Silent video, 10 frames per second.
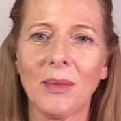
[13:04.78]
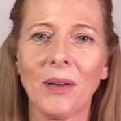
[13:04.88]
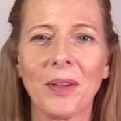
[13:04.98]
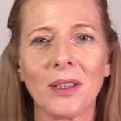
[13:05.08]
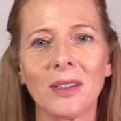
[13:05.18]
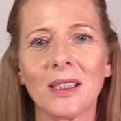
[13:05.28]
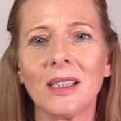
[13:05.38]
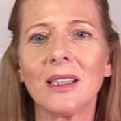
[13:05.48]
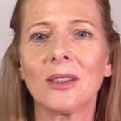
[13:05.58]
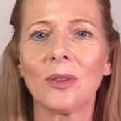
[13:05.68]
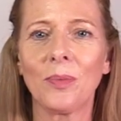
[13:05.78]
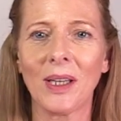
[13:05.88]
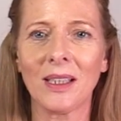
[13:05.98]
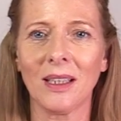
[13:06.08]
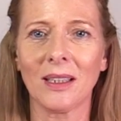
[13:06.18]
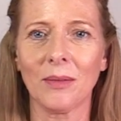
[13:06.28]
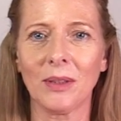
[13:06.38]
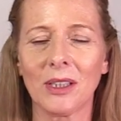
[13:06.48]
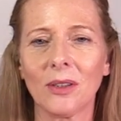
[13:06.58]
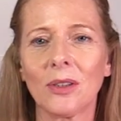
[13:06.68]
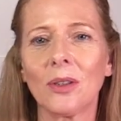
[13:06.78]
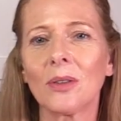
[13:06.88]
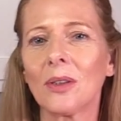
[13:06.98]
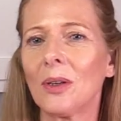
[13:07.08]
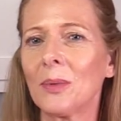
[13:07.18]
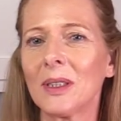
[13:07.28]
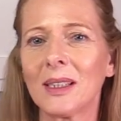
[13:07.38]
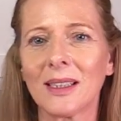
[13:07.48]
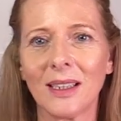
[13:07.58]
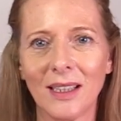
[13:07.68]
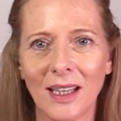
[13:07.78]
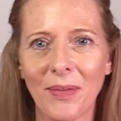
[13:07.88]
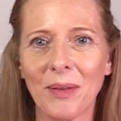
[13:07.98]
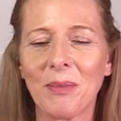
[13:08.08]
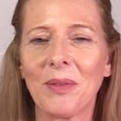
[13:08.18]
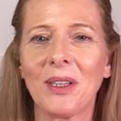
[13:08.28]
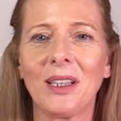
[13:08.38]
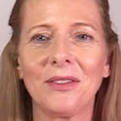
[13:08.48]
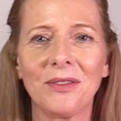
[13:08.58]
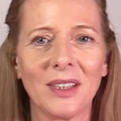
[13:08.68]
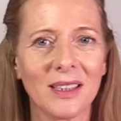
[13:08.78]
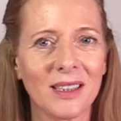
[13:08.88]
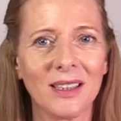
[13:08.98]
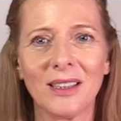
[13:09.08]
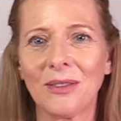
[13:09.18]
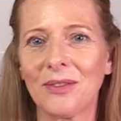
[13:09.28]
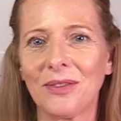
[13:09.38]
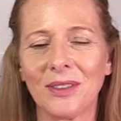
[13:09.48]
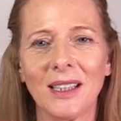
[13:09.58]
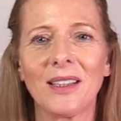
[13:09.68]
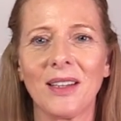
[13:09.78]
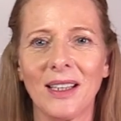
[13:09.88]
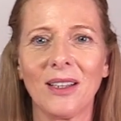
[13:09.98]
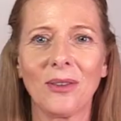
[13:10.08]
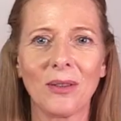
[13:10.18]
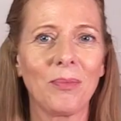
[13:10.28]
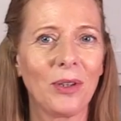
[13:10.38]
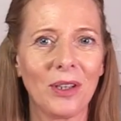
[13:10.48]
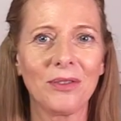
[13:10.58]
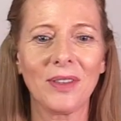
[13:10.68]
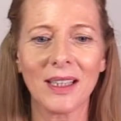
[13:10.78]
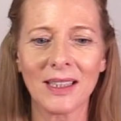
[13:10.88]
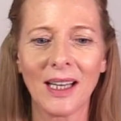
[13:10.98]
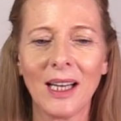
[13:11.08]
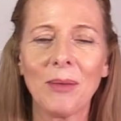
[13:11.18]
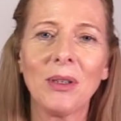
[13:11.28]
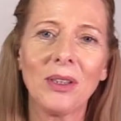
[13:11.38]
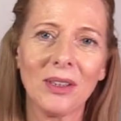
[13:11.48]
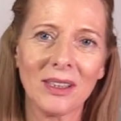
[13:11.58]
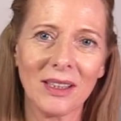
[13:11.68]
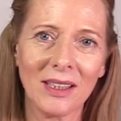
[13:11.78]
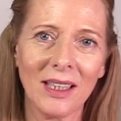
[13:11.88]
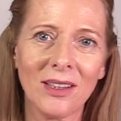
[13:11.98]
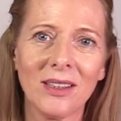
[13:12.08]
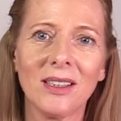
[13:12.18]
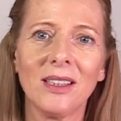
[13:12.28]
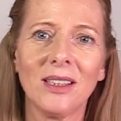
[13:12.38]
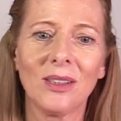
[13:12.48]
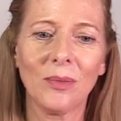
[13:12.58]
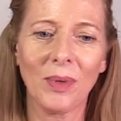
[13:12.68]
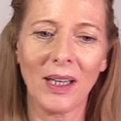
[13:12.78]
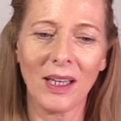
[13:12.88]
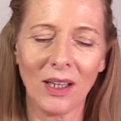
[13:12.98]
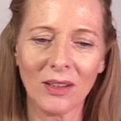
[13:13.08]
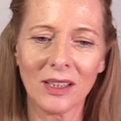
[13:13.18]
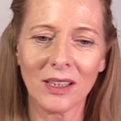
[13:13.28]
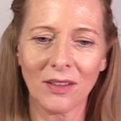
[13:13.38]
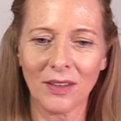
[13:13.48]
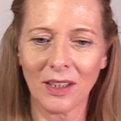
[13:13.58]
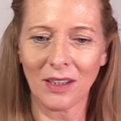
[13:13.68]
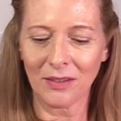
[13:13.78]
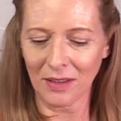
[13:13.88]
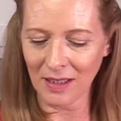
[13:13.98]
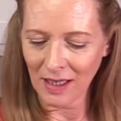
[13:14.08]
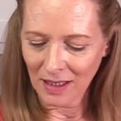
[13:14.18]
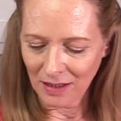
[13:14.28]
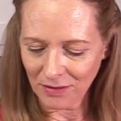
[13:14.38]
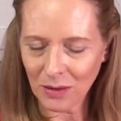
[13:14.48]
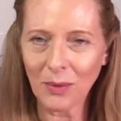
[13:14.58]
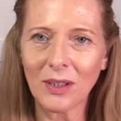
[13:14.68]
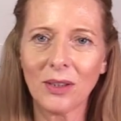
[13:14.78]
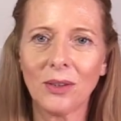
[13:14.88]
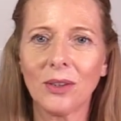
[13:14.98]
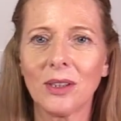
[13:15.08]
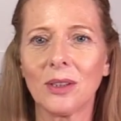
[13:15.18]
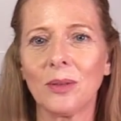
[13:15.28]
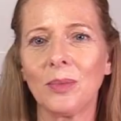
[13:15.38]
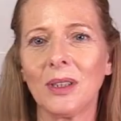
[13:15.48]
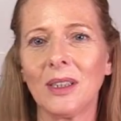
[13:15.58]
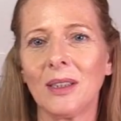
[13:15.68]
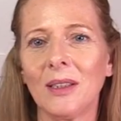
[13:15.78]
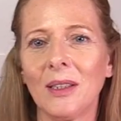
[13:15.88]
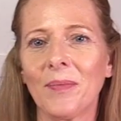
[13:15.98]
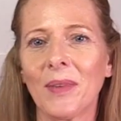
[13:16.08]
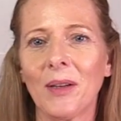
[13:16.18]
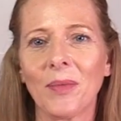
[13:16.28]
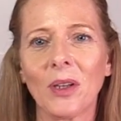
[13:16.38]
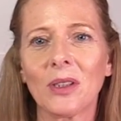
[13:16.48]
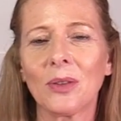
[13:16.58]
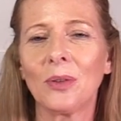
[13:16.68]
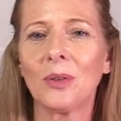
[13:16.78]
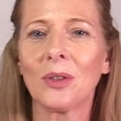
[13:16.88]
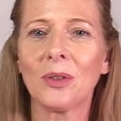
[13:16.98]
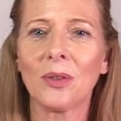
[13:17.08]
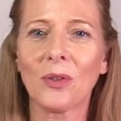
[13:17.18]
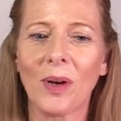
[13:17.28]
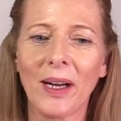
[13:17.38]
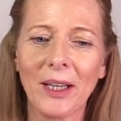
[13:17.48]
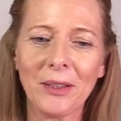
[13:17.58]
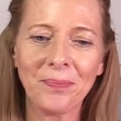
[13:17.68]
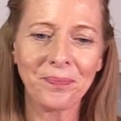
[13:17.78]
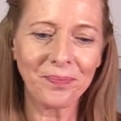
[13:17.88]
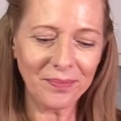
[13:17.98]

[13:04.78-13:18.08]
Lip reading: them out, they continue to bake a little bit. So don't always let them in the oven until you think they look perfect, because they continue to bake outside of the oven. If you want your cookies to be not too dry